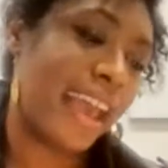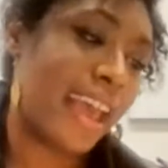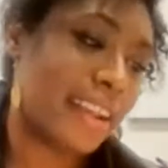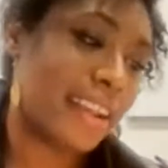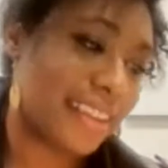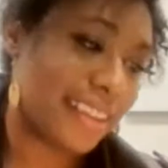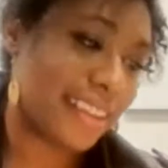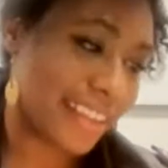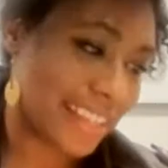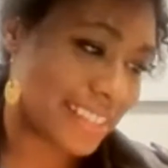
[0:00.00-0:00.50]

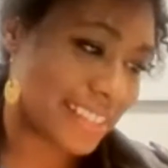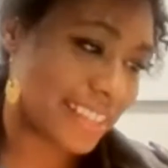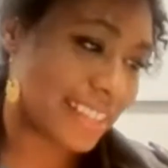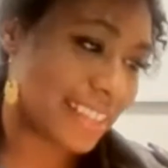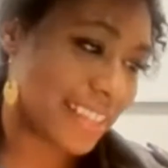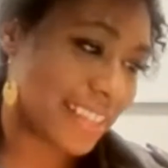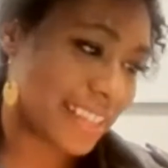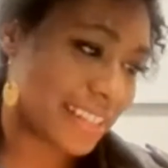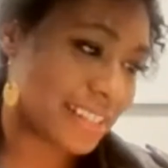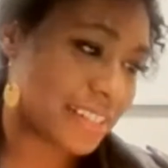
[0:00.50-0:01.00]
And
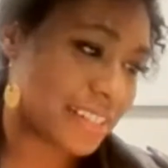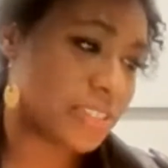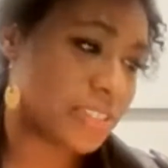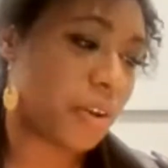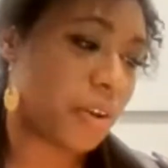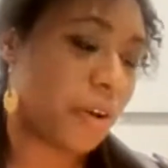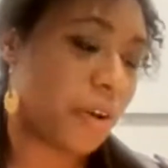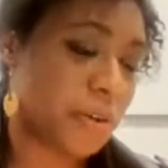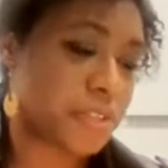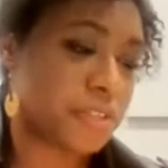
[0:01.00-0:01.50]
isn't this
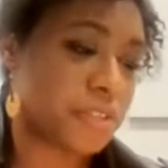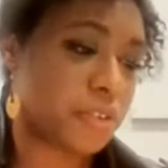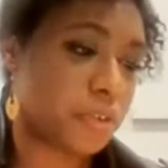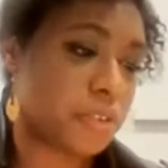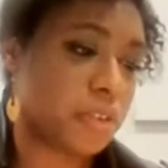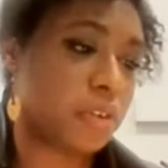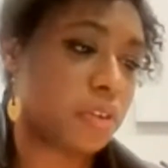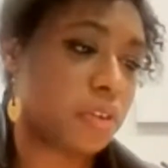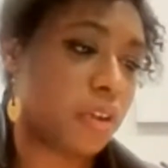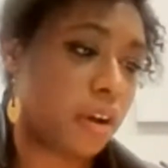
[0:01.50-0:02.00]

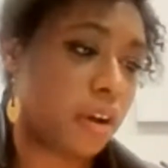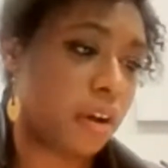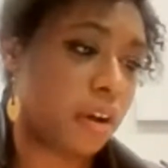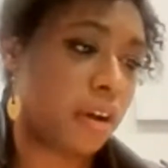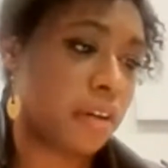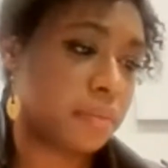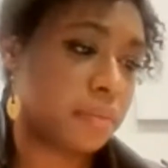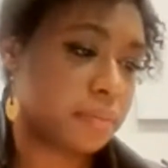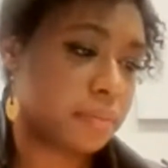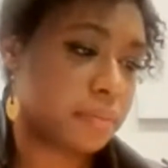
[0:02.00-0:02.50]
also the law?